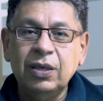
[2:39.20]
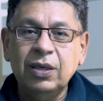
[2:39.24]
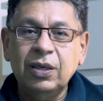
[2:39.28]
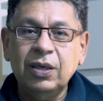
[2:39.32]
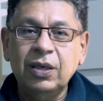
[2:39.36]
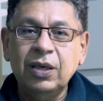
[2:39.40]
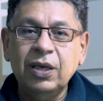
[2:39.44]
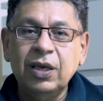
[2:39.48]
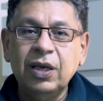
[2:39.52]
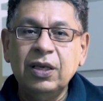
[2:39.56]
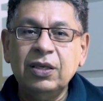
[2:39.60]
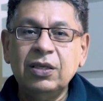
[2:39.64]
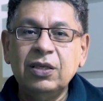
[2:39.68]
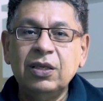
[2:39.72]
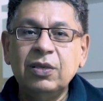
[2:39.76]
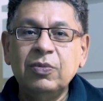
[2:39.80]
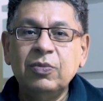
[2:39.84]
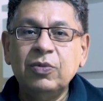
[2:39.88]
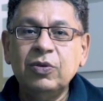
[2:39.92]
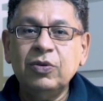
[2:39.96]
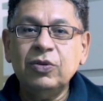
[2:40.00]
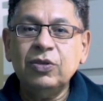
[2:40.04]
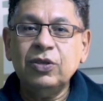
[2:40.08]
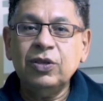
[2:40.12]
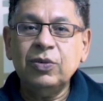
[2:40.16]
And I guess the
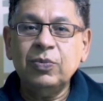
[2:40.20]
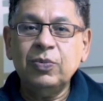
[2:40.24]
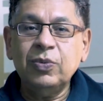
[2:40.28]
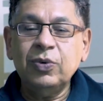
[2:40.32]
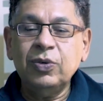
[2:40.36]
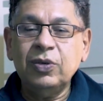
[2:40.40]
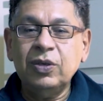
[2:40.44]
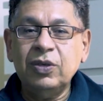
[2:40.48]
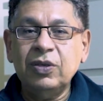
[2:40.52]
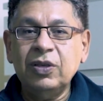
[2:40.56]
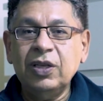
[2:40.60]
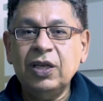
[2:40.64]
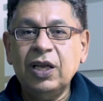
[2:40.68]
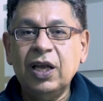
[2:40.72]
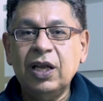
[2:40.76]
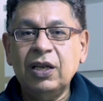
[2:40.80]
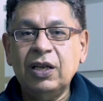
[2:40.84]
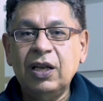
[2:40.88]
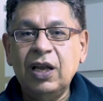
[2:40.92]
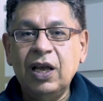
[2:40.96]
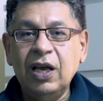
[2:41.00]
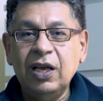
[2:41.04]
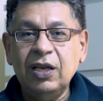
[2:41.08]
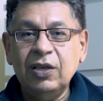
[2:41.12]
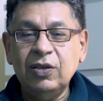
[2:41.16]
most important thing I'd
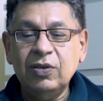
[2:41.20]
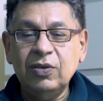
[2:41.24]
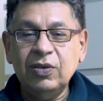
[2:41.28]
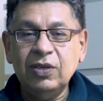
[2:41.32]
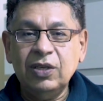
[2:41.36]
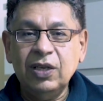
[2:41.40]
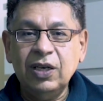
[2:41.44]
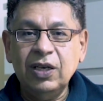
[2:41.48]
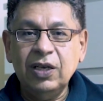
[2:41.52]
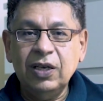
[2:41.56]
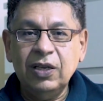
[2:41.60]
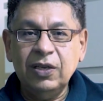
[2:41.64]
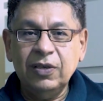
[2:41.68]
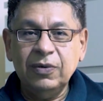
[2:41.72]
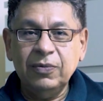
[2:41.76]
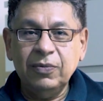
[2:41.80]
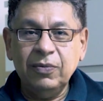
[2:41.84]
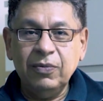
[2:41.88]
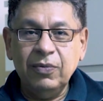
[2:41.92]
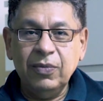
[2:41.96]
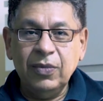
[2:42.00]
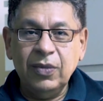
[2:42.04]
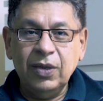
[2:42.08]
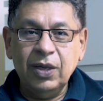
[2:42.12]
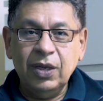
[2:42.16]
like to say
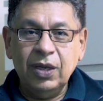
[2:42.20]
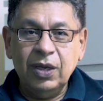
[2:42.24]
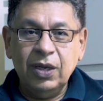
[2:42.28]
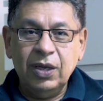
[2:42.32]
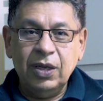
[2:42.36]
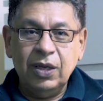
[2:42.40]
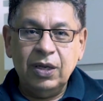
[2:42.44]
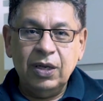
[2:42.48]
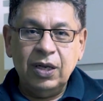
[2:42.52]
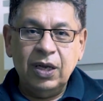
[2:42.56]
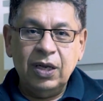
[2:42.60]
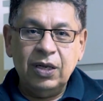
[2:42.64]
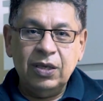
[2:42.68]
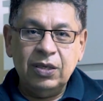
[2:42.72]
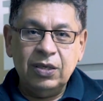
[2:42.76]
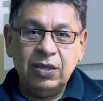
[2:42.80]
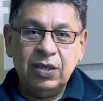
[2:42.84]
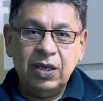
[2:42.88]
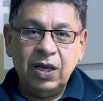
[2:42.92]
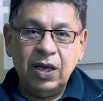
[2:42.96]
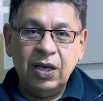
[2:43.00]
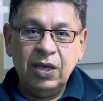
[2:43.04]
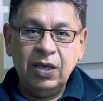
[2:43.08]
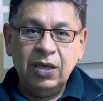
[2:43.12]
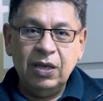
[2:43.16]
as
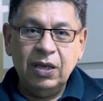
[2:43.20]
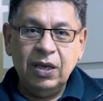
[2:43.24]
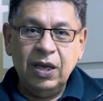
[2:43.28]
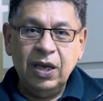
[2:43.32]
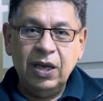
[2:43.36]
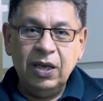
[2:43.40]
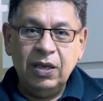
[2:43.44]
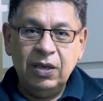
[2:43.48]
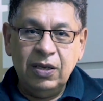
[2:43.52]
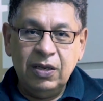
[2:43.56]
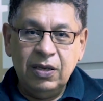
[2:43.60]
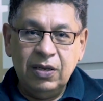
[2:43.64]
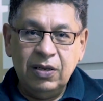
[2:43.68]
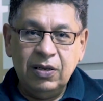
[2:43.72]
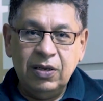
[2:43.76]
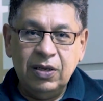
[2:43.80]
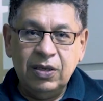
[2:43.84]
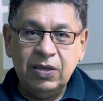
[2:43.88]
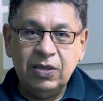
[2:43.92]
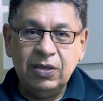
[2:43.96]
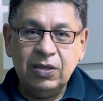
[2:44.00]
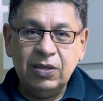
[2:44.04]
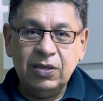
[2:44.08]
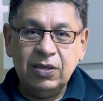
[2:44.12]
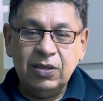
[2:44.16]
I end
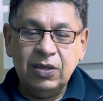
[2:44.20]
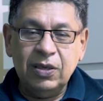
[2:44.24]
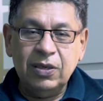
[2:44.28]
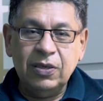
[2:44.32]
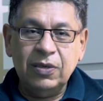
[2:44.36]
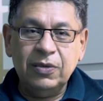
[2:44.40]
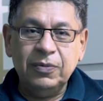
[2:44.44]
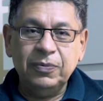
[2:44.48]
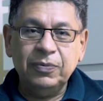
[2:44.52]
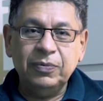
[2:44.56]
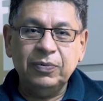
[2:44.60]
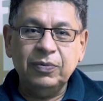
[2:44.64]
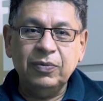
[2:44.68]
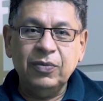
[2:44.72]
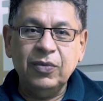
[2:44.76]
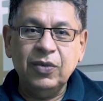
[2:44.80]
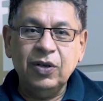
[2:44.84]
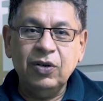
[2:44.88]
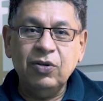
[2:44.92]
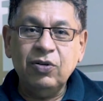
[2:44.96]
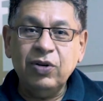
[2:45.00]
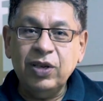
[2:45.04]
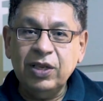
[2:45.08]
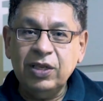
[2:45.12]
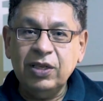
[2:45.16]
this uh,
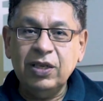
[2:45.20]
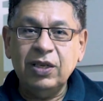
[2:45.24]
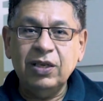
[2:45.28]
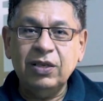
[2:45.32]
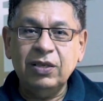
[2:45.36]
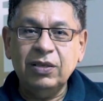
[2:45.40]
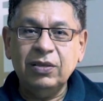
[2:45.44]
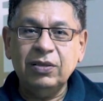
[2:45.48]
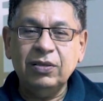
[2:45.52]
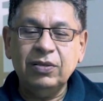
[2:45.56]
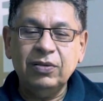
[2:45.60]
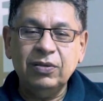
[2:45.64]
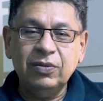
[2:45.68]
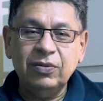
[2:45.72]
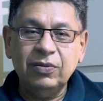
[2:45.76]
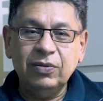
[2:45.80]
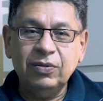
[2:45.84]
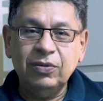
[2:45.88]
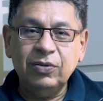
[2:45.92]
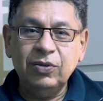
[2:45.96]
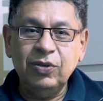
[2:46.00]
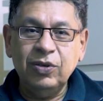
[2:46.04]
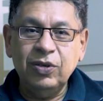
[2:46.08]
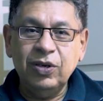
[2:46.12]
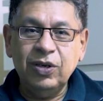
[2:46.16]
greeting,
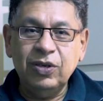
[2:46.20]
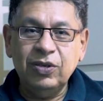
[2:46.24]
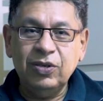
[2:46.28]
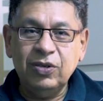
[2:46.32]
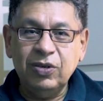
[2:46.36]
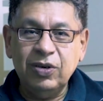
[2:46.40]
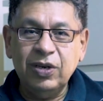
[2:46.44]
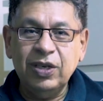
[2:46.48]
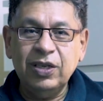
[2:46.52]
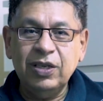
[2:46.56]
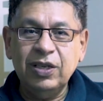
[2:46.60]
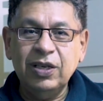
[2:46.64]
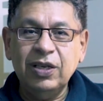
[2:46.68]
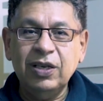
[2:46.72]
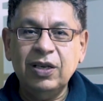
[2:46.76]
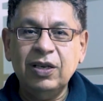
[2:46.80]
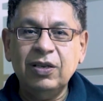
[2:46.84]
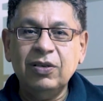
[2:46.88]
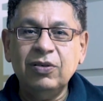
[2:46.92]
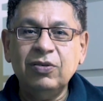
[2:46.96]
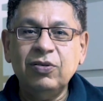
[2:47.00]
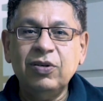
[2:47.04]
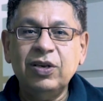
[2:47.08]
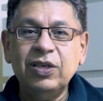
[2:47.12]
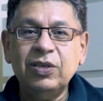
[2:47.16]
New Year's greeting
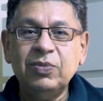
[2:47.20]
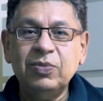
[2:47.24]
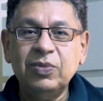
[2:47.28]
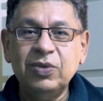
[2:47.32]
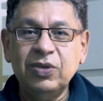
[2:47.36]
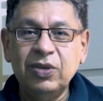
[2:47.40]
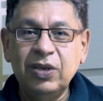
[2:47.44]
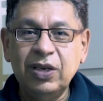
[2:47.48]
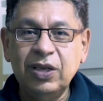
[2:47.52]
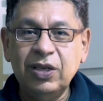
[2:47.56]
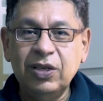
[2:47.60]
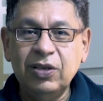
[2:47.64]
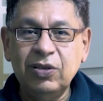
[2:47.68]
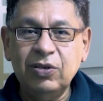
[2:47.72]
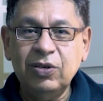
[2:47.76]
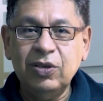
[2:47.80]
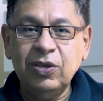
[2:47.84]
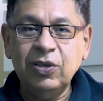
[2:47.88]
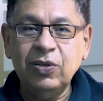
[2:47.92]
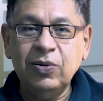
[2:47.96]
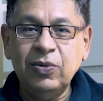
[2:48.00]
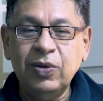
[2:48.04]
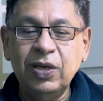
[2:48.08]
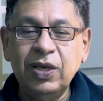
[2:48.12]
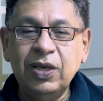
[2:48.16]
and Christmas greeting to
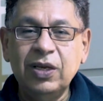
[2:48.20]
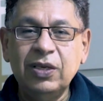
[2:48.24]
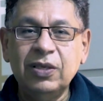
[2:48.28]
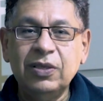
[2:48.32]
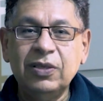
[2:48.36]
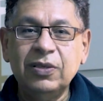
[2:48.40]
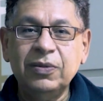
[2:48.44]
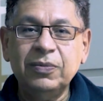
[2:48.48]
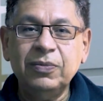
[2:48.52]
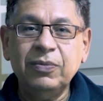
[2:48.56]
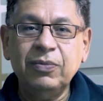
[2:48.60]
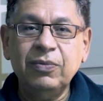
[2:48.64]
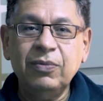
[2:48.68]
you is